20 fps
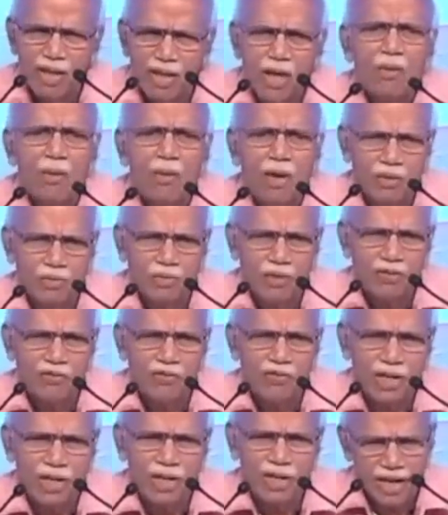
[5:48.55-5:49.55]
What is
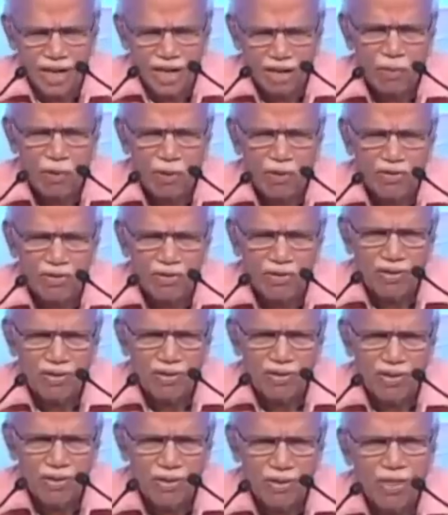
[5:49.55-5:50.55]
warfarin rat poison?
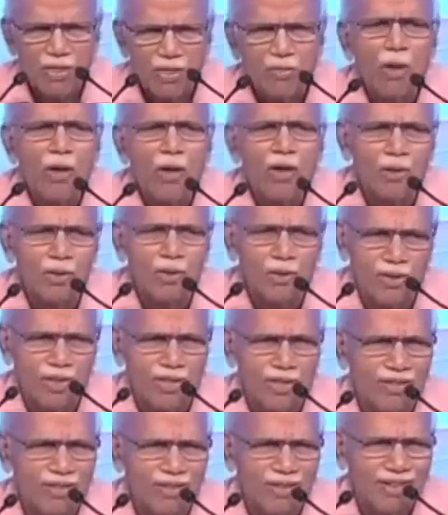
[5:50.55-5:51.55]
Only small dose,
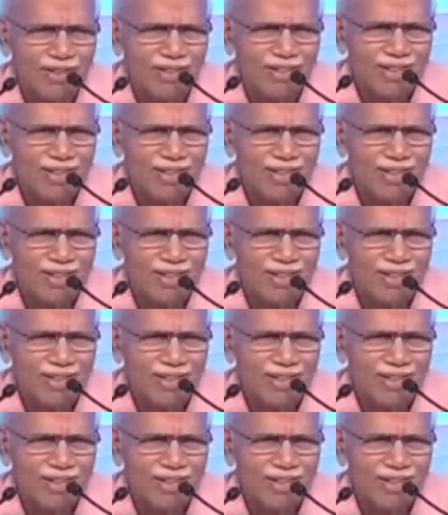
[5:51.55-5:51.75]
that's all.